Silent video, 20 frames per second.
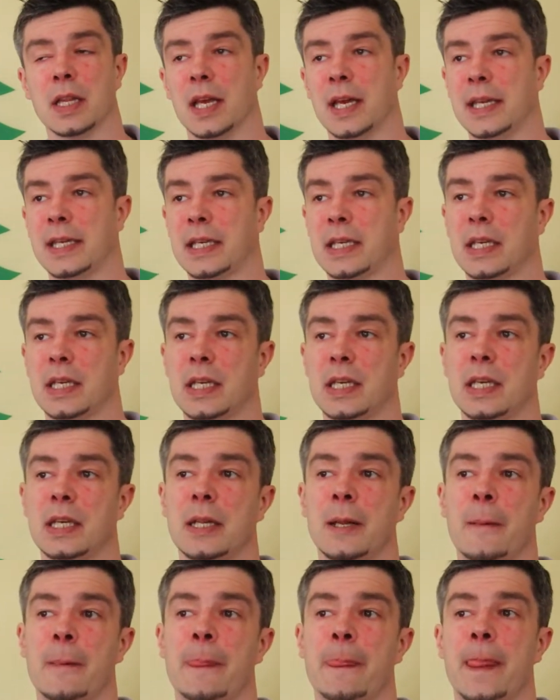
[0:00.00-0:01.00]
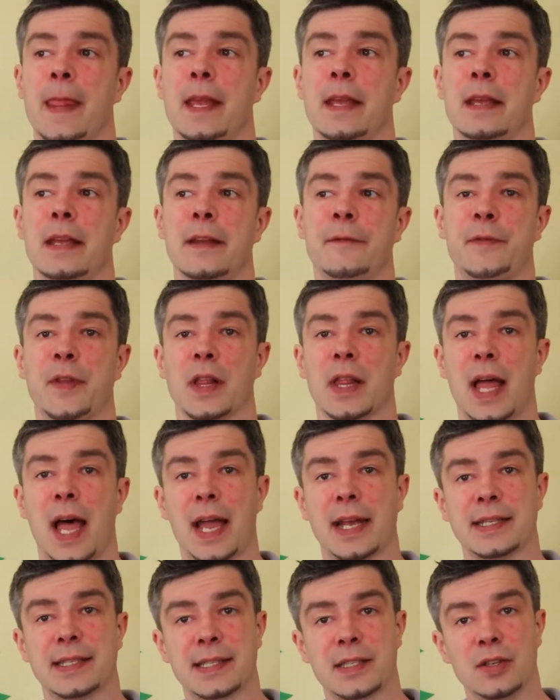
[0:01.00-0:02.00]
Like if the
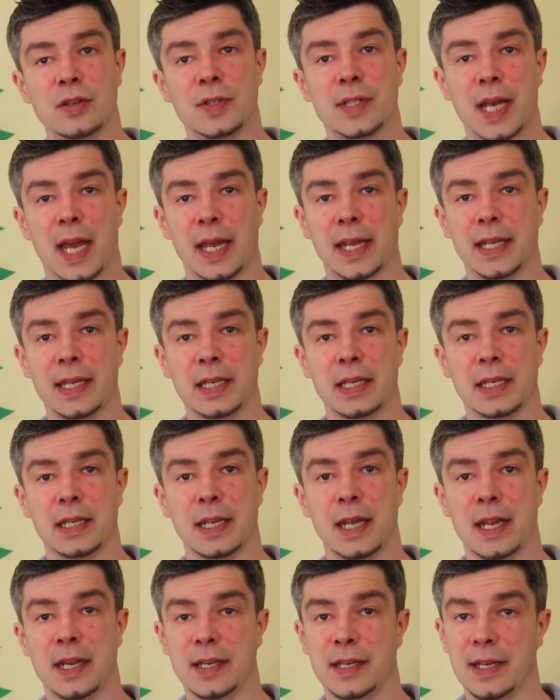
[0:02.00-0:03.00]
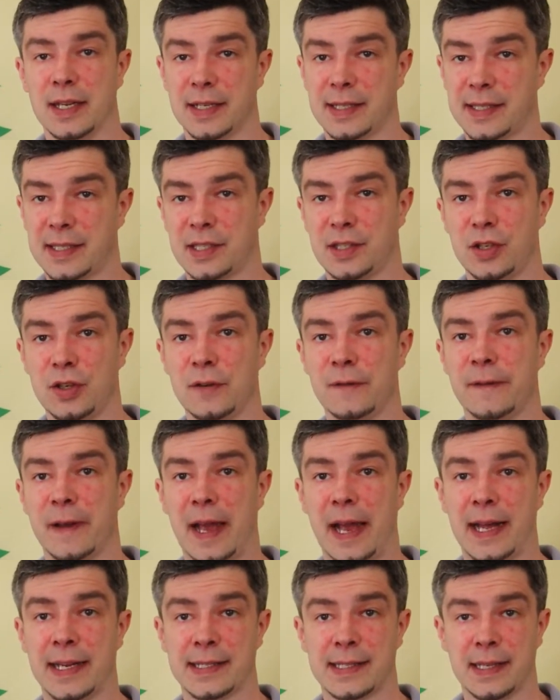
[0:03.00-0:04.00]
line's too tight and it's too
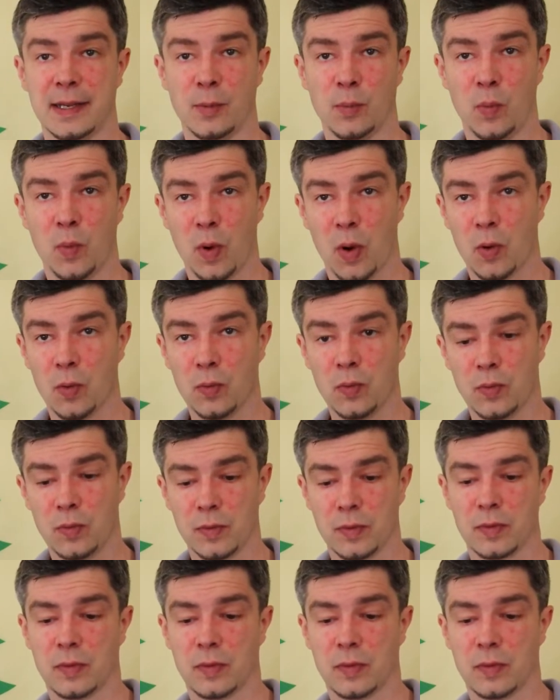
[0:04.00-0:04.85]
fast, it won't,